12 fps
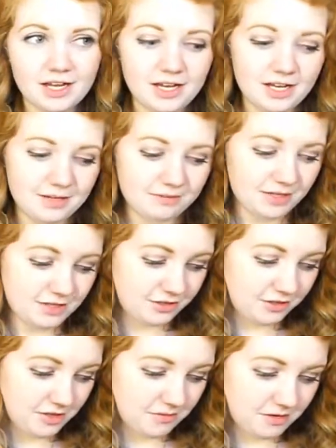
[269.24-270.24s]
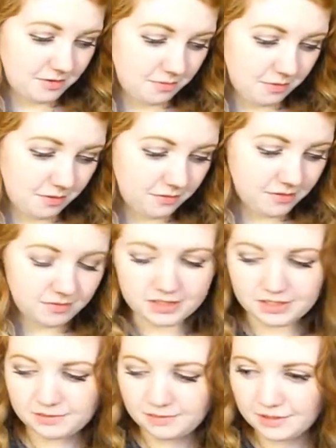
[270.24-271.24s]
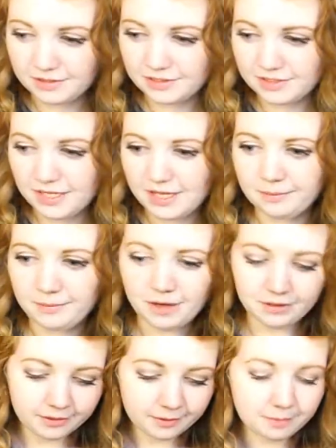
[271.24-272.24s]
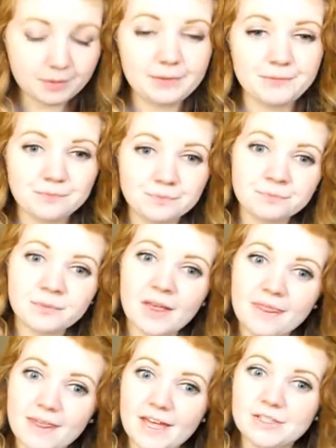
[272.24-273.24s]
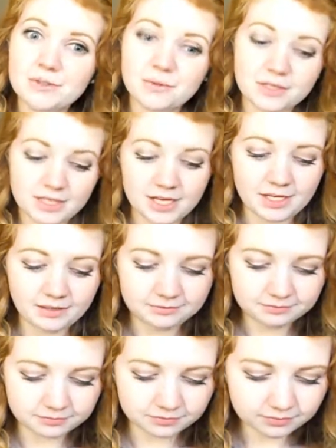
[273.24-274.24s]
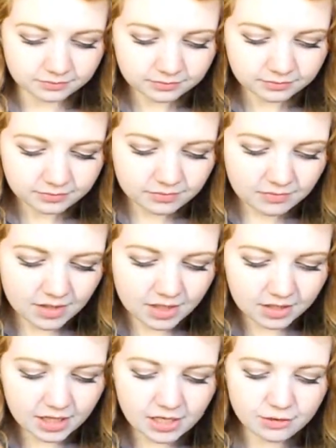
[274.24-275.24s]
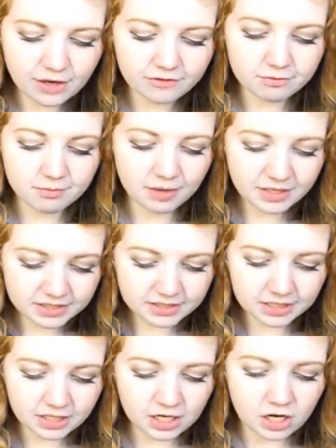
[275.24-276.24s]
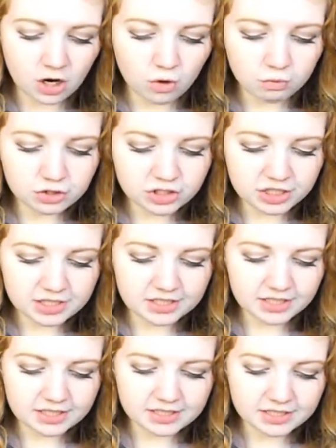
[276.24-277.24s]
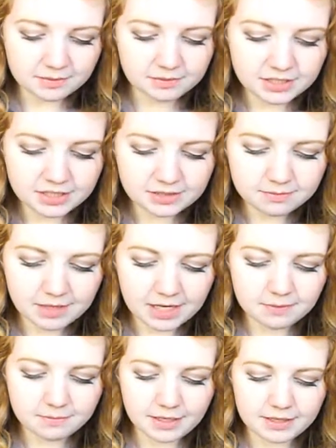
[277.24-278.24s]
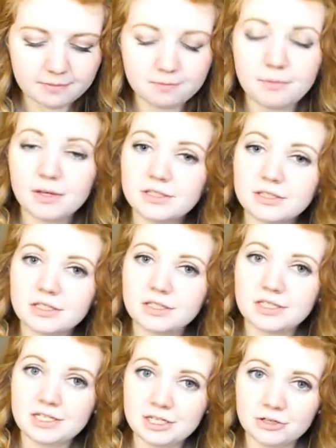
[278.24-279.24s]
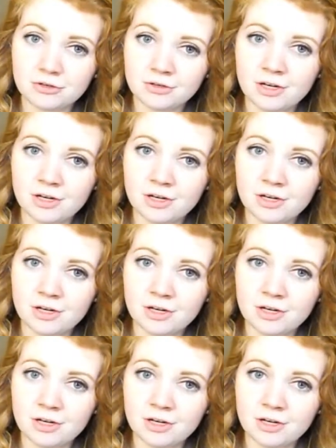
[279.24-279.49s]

I'm not sure I want a perfume that smells animalic, but that's okay. Then you have musk, which is like a substance made by the musk deer.